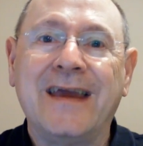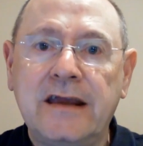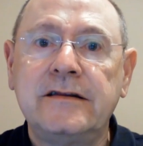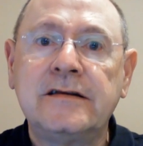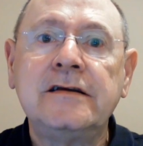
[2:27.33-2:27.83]

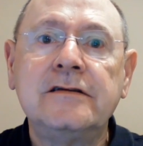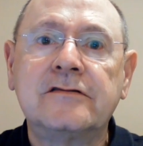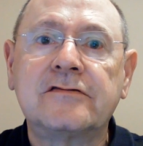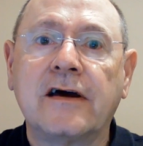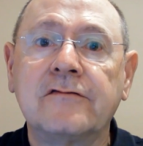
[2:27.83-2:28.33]

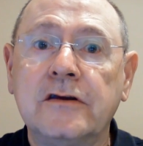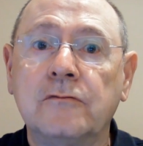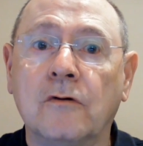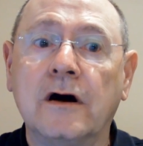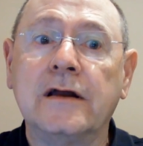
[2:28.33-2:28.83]

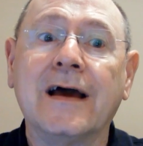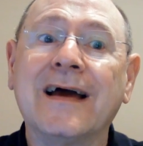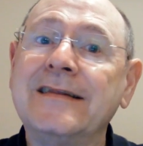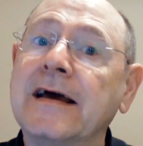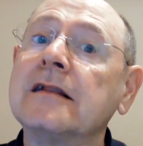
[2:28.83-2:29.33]
1871
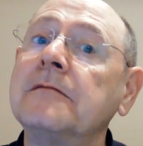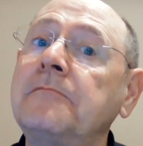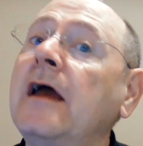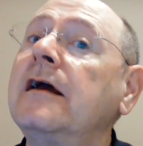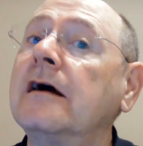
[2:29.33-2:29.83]

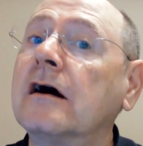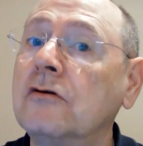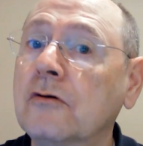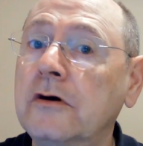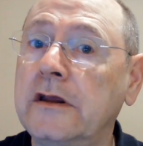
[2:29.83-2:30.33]
Delapace
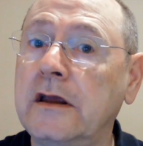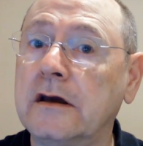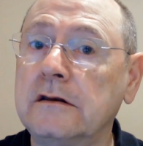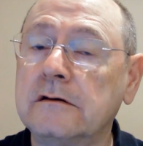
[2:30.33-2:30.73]
accordion.